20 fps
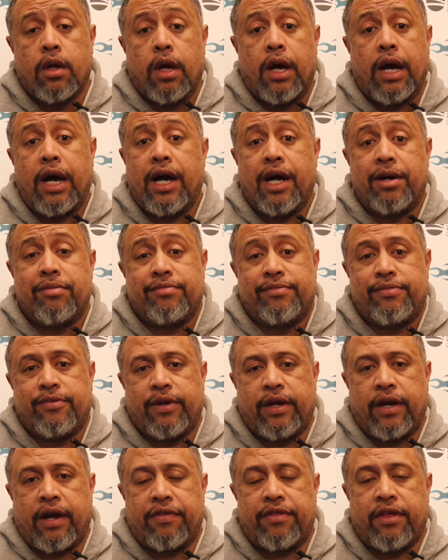
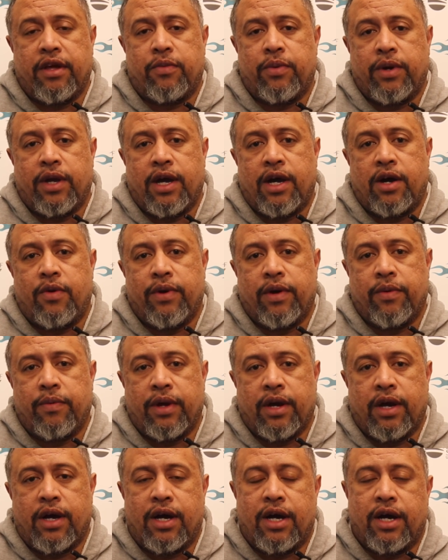Yeah, I think we are where
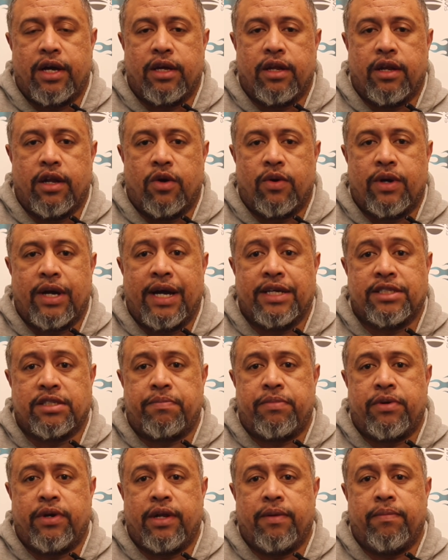we are. You know, guys are
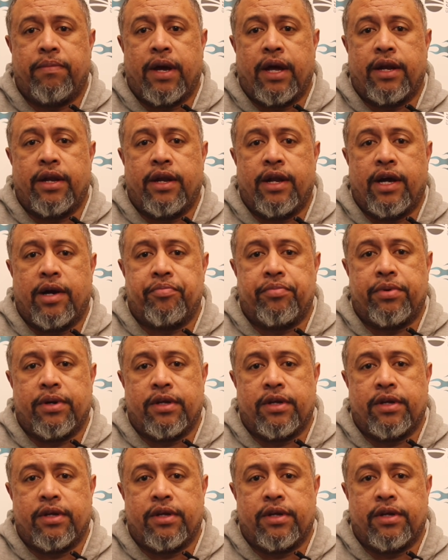pretty battered up.